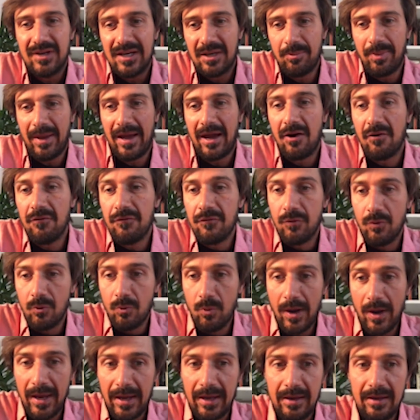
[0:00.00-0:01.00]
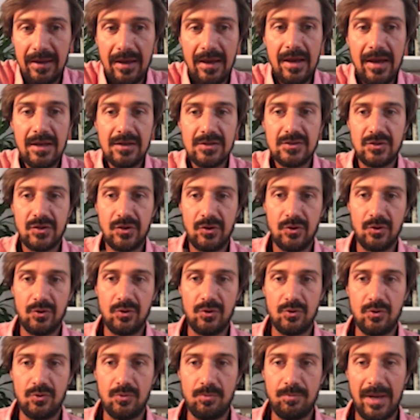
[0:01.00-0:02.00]
powerful way
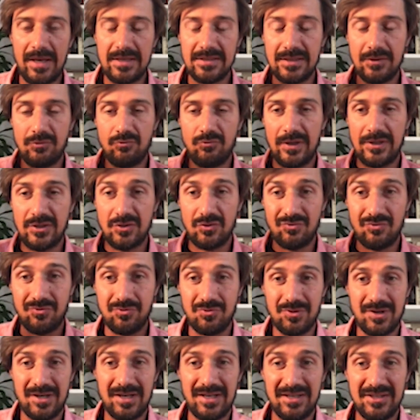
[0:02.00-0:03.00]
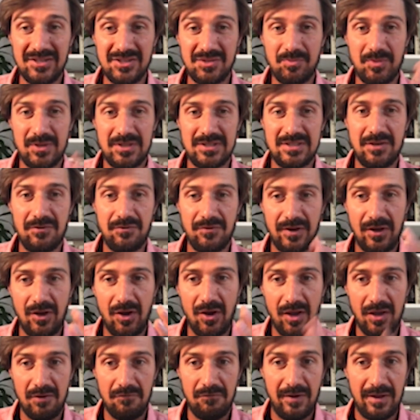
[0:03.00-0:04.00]
to basically reach a really specific high
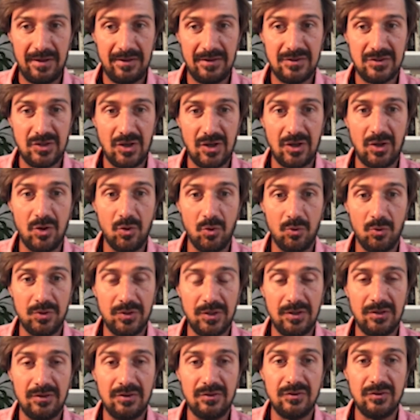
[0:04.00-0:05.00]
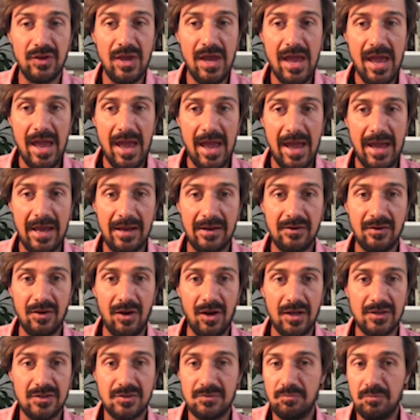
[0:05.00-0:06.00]
value target audience. And I,
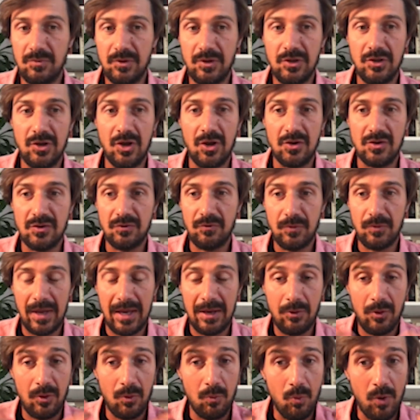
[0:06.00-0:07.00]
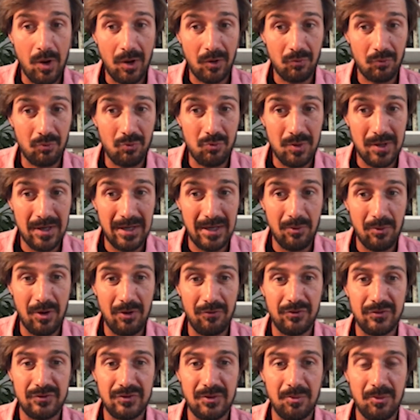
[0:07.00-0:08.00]
just, you know, it can work really well for
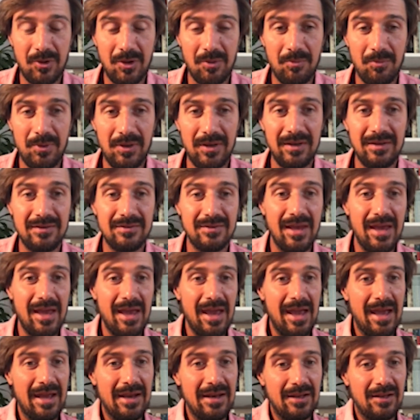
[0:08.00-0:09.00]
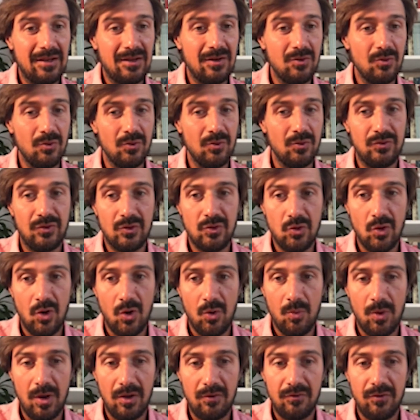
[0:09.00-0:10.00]
some companies and it can also not
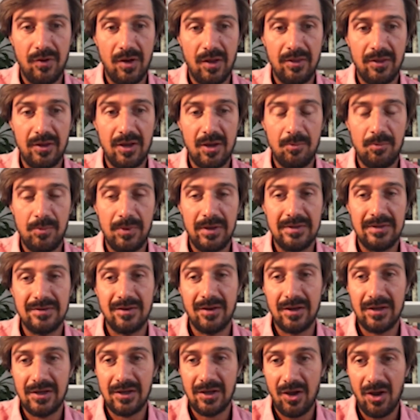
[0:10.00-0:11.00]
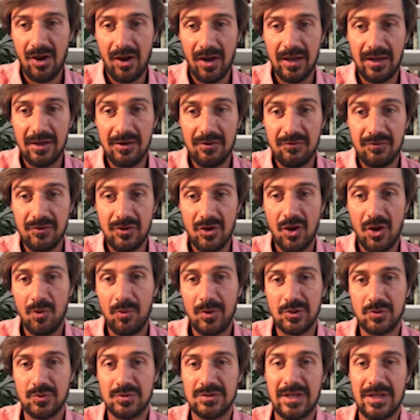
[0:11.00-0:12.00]
work for other companies. And I kind of know which
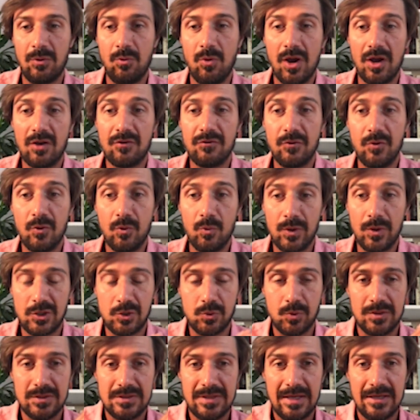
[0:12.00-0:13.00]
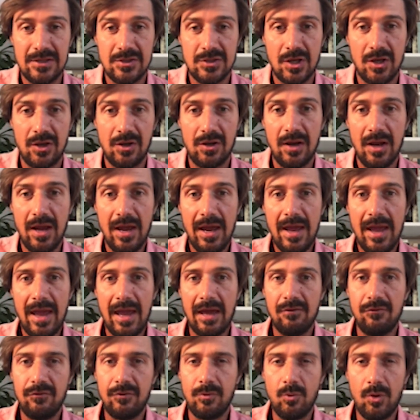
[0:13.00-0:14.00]
ones they work for, which ones they don't. And
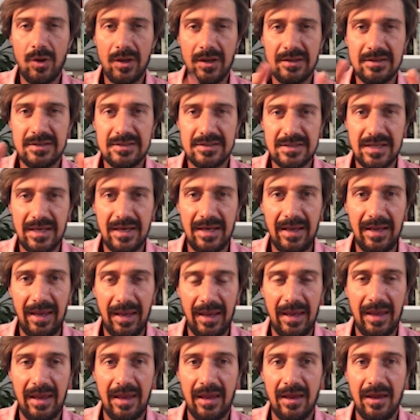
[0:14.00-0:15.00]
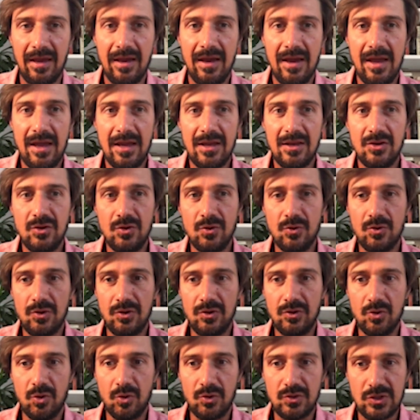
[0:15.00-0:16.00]
from what I can see here, You're,
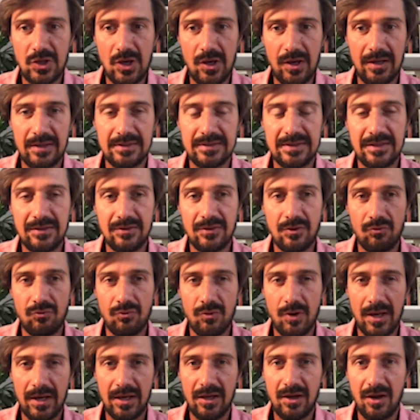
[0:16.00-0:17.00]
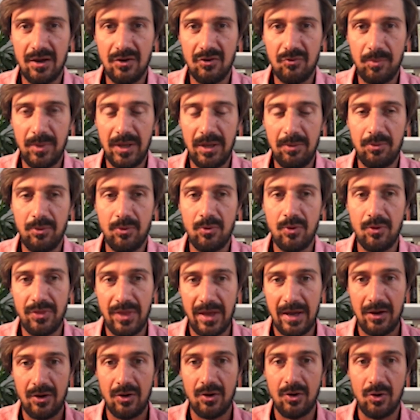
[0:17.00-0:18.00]
you're targeting the right kind of people that
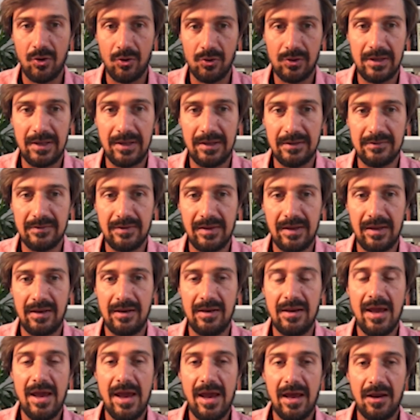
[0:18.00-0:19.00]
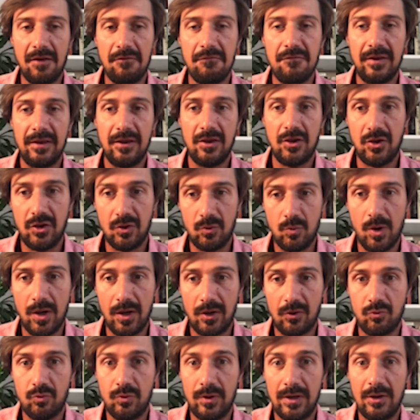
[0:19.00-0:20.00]
are on LinkedIn. I think it could work
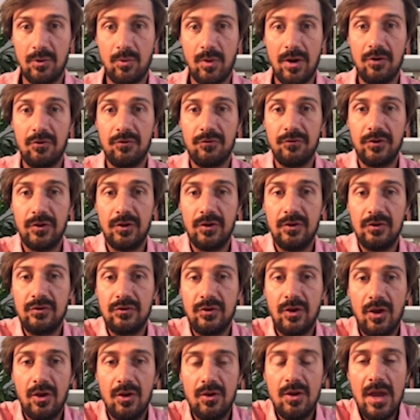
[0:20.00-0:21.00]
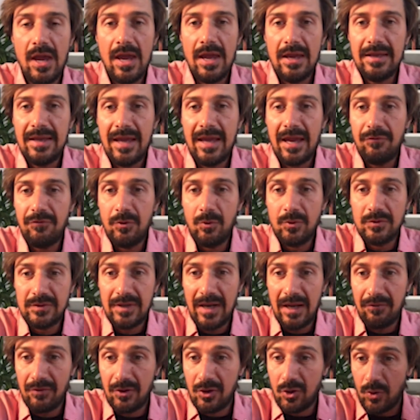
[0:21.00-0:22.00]
really well for you. So yeah, if you wanted to have
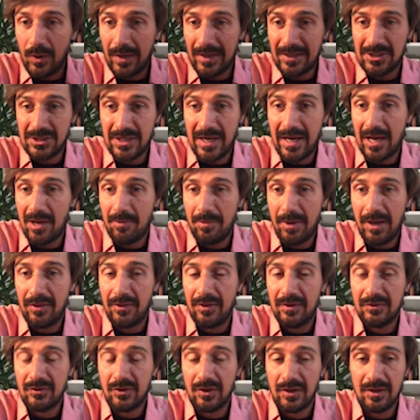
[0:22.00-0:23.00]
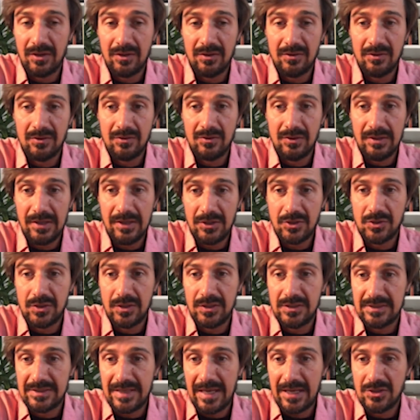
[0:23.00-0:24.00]
a quick chat about this, I can literally
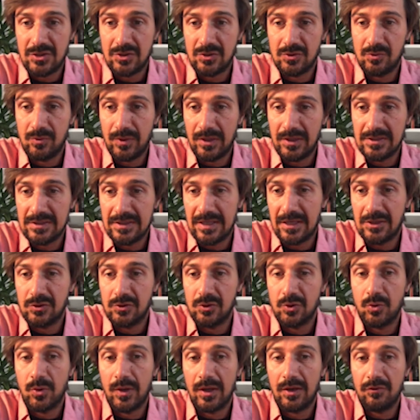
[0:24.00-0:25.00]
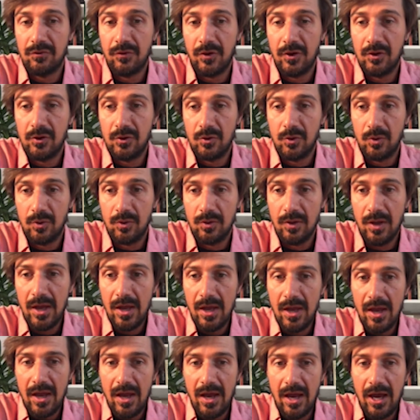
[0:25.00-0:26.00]
schedule, we can schedule a quick phone call,
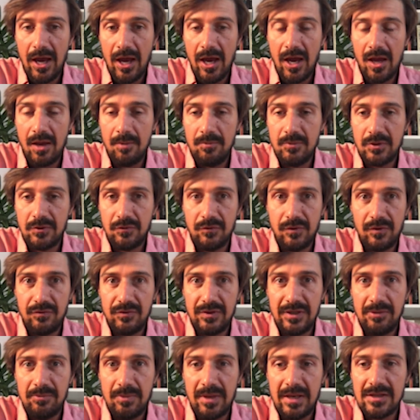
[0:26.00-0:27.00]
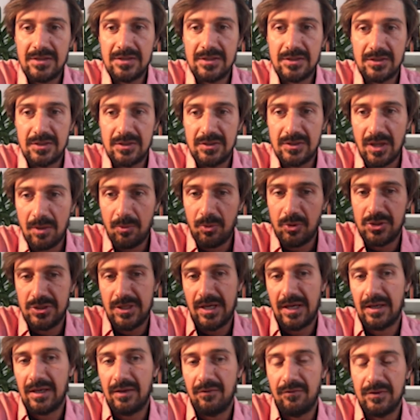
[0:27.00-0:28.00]
um, just fifteen minutes, just to double
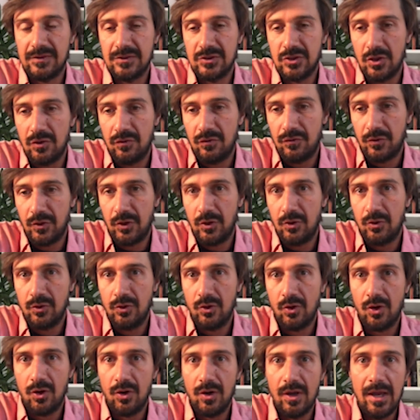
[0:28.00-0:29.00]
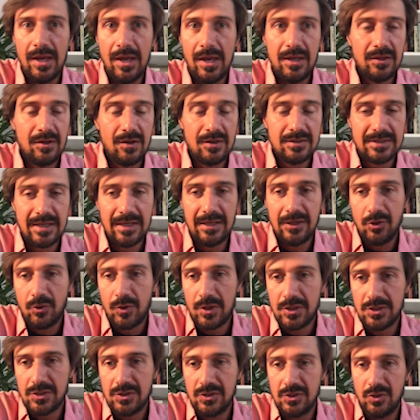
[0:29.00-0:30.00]
check if it's good for you or not. You can ask any
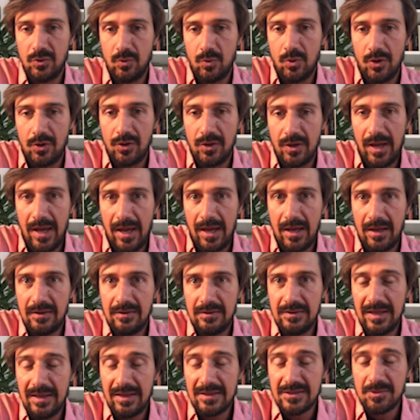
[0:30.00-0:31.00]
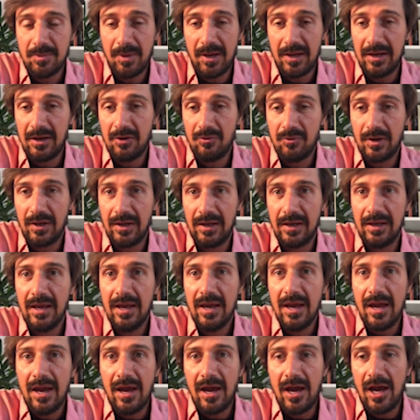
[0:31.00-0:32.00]
questions you want. And yeah, that's about it really.
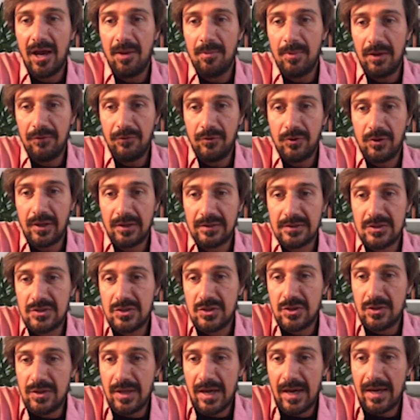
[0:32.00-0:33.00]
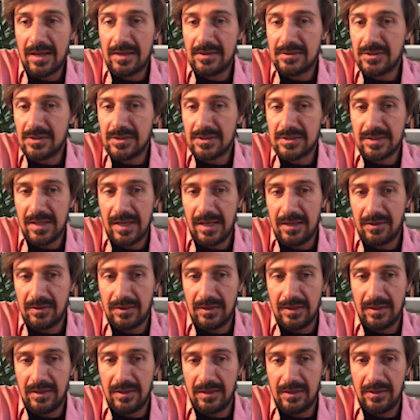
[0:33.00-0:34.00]
Um, if you'd like to do that, just hit
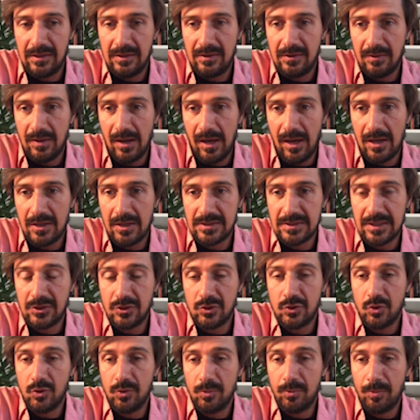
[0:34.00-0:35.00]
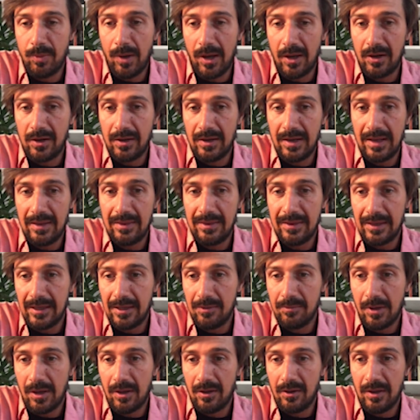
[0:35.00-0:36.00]
the uh, schedule call button in the
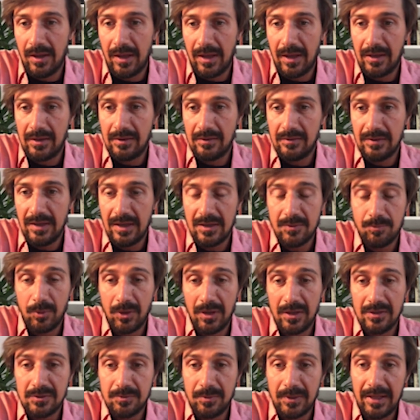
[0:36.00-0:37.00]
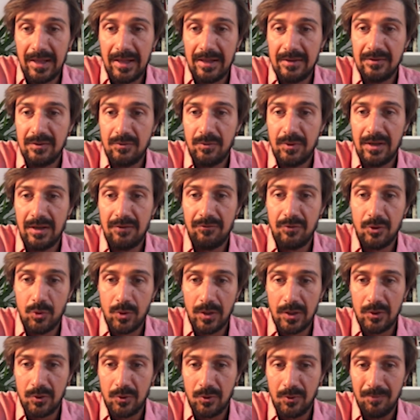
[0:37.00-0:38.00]
email and yeah, book into my calendar, we can have a quick
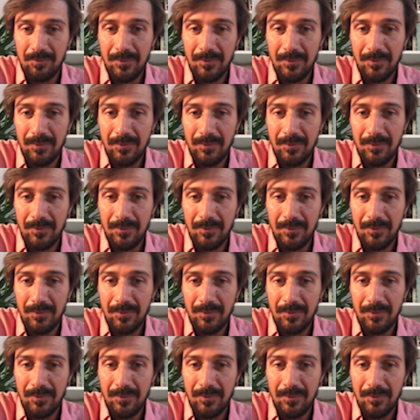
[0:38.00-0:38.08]
call.